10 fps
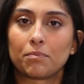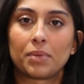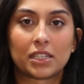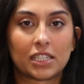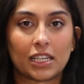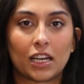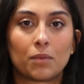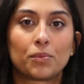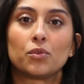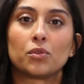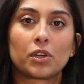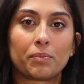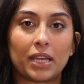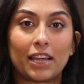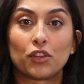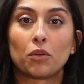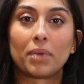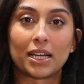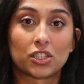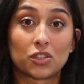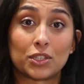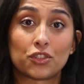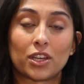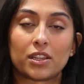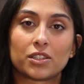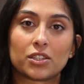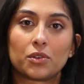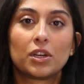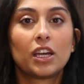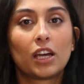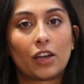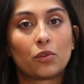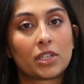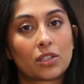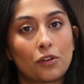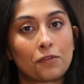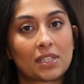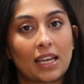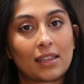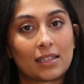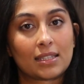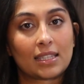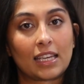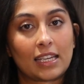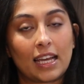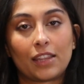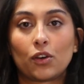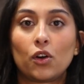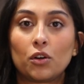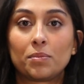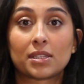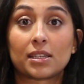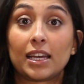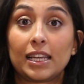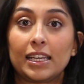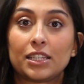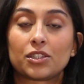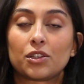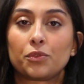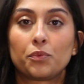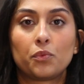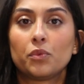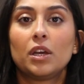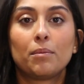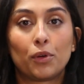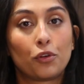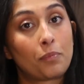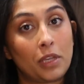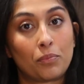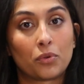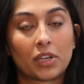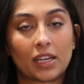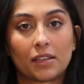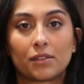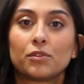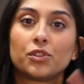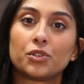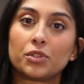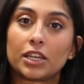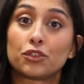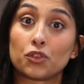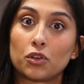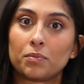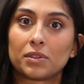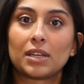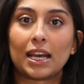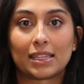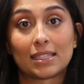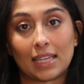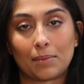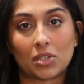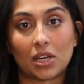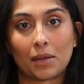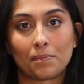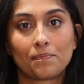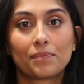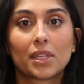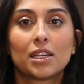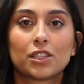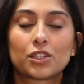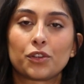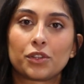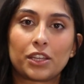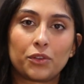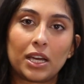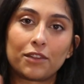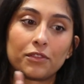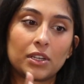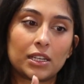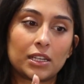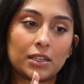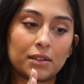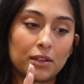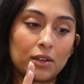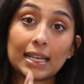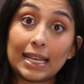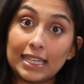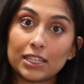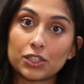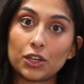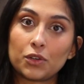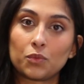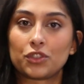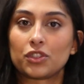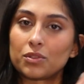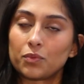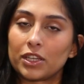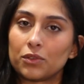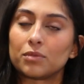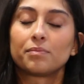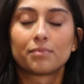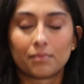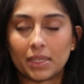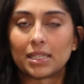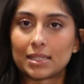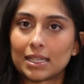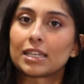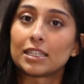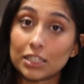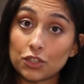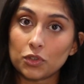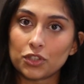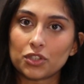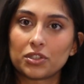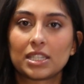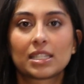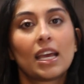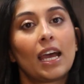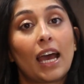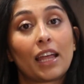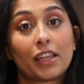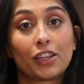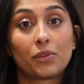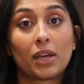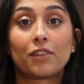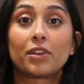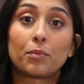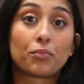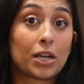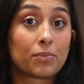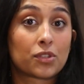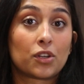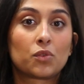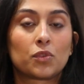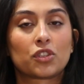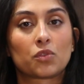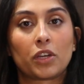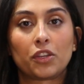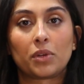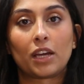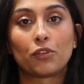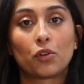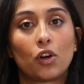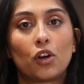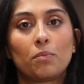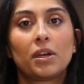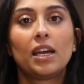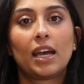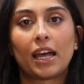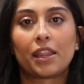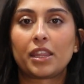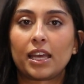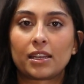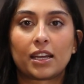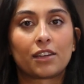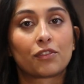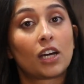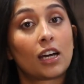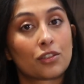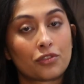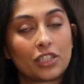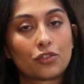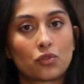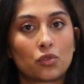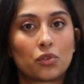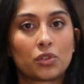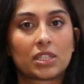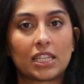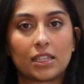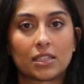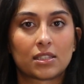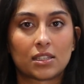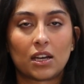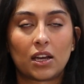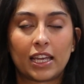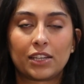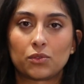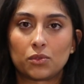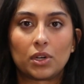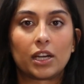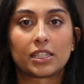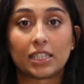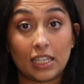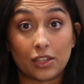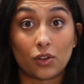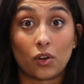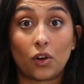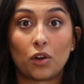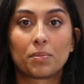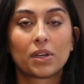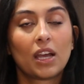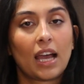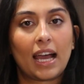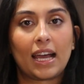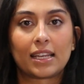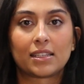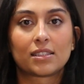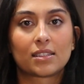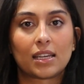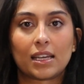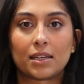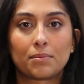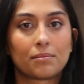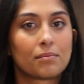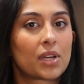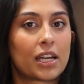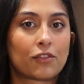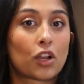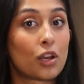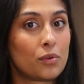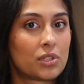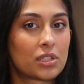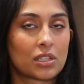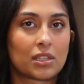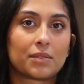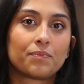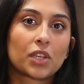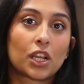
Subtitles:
butting up or be having your backs to each other. So I always offset the sink and the hob slightly so both people can do their job at the same time. So then you have a cleaning zone, which is where your bin, sink and dishwasher is, and then you have a prep zone, which is where you have your hob, and then kind of cutlery drawers either side or underneath the hob, and kind of closer